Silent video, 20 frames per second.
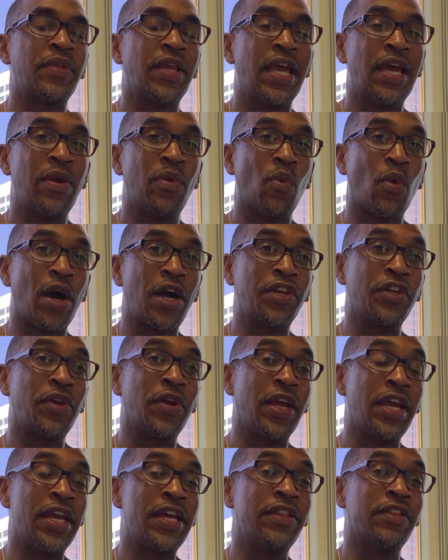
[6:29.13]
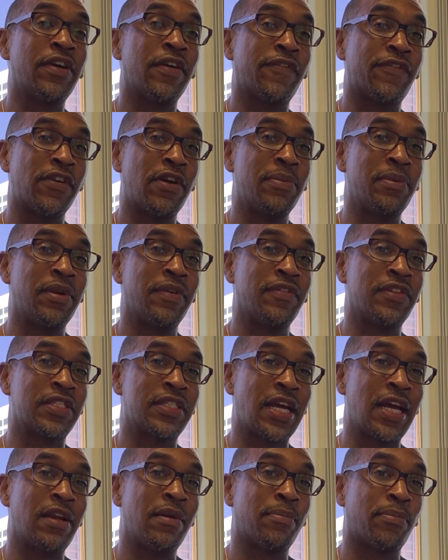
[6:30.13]
And while you're in the affirmative
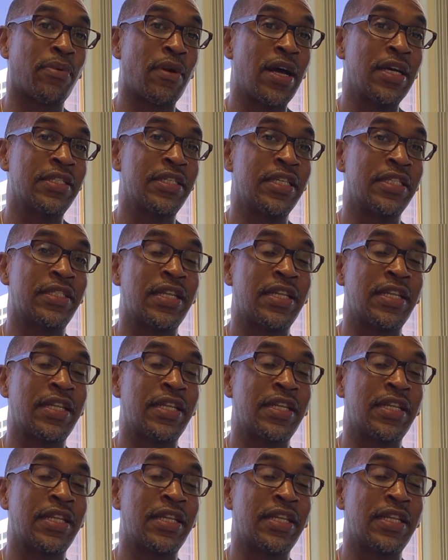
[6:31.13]
asylum process,